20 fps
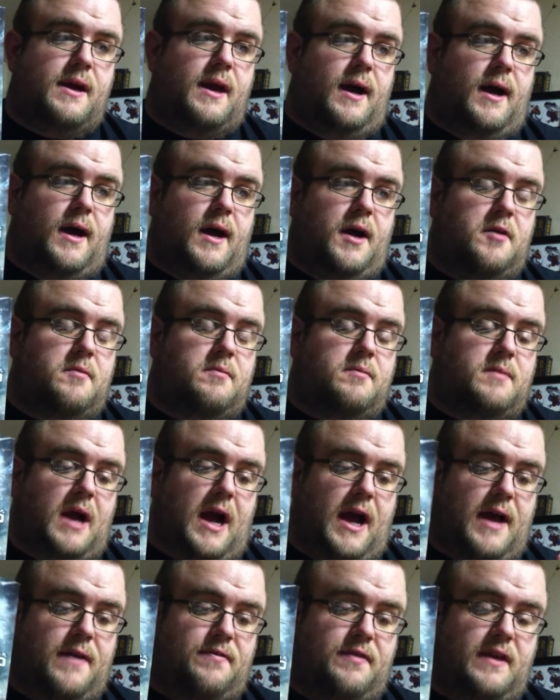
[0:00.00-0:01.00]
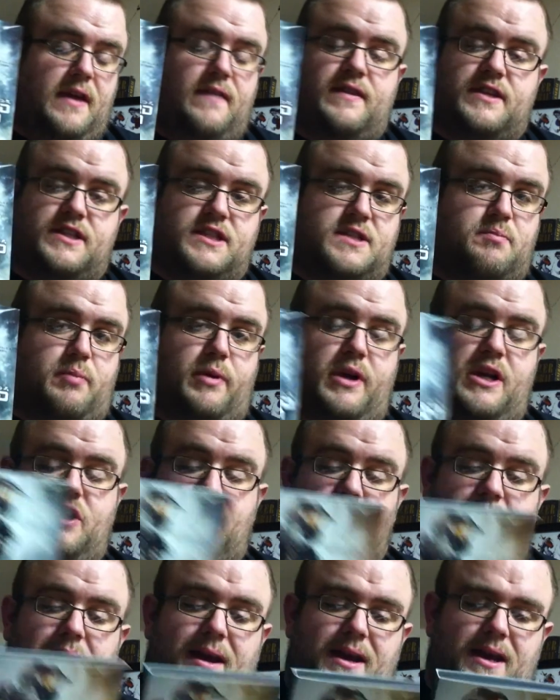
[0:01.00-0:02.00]
I think this is pretty
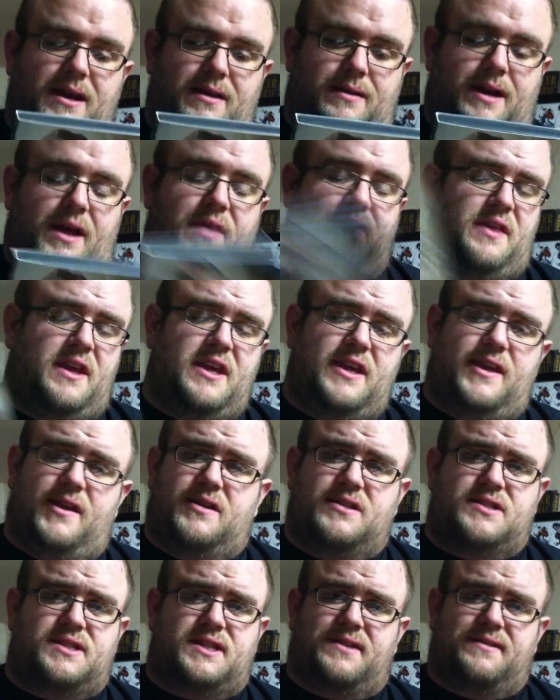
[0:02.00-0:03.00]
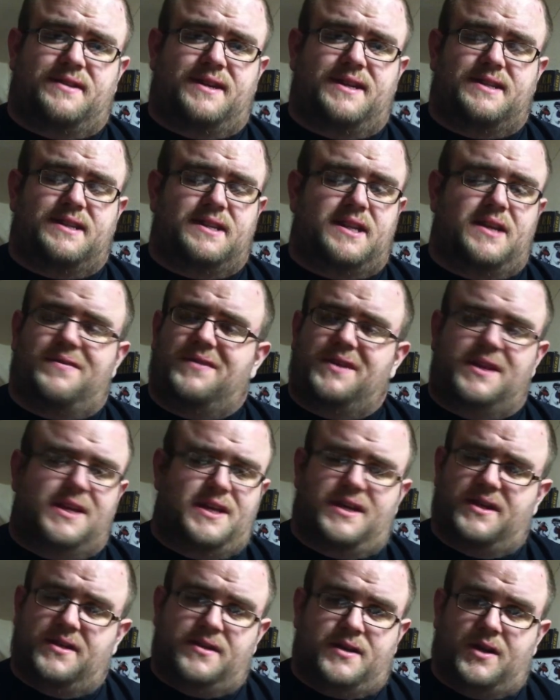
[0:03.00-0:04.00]
cheap. I think you can still get the
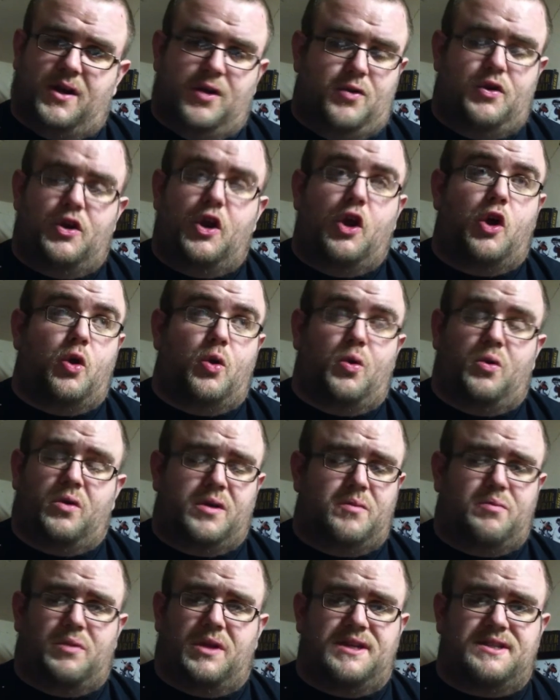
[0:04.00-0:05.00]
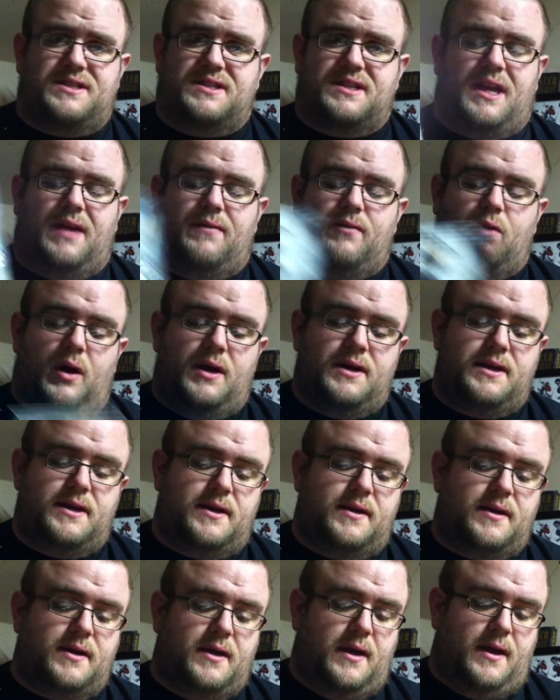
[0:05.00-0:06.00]
DVD, new in places. I have no
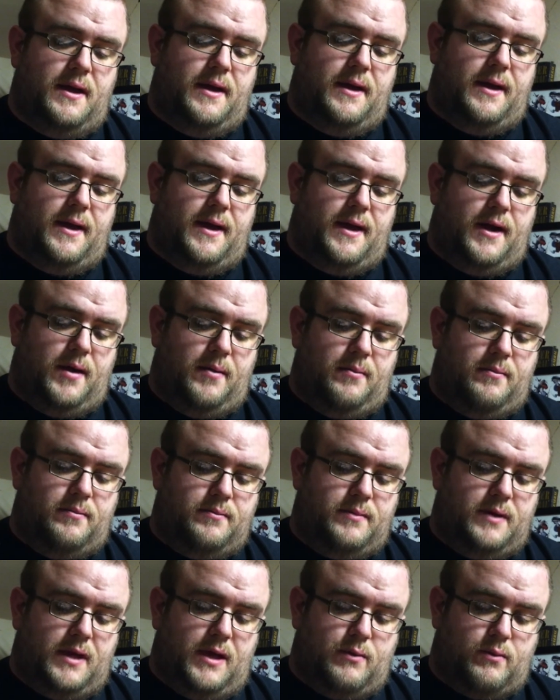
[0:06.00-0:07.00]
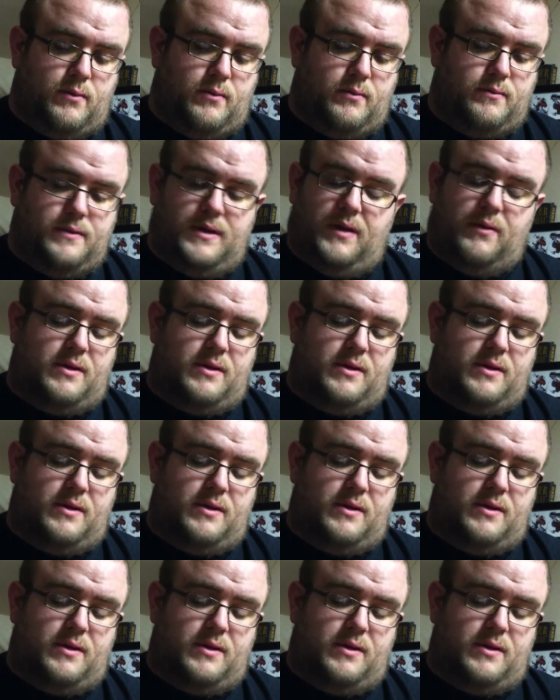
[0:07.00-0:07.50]
idea. They